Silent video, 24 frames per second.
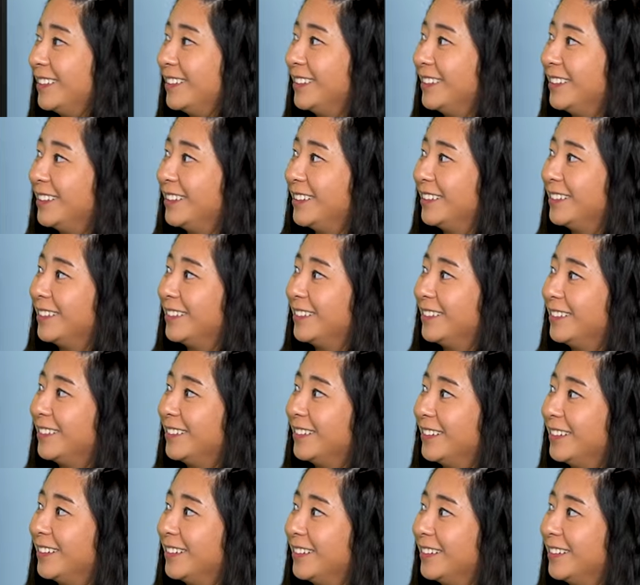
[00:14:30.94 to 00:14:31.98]

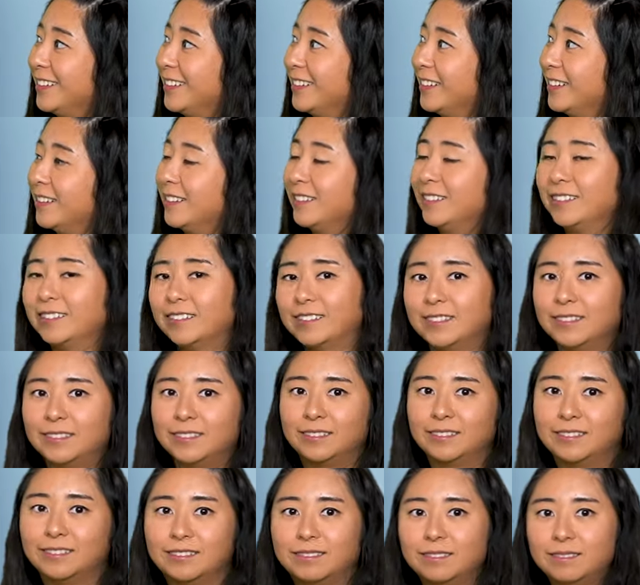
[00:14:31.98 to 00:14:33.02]

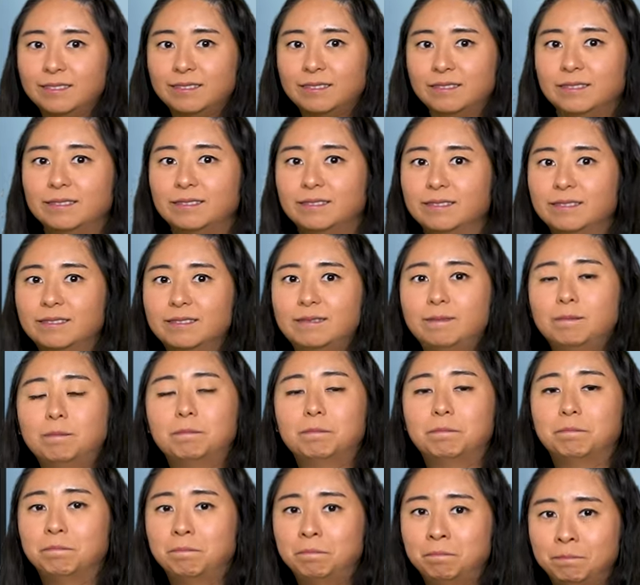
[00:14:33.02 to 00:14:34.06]

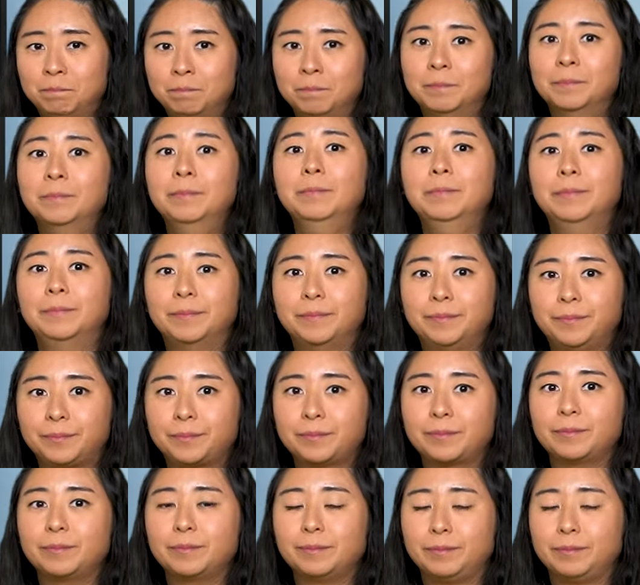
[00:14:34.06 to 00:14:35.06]
This person isn't speaking.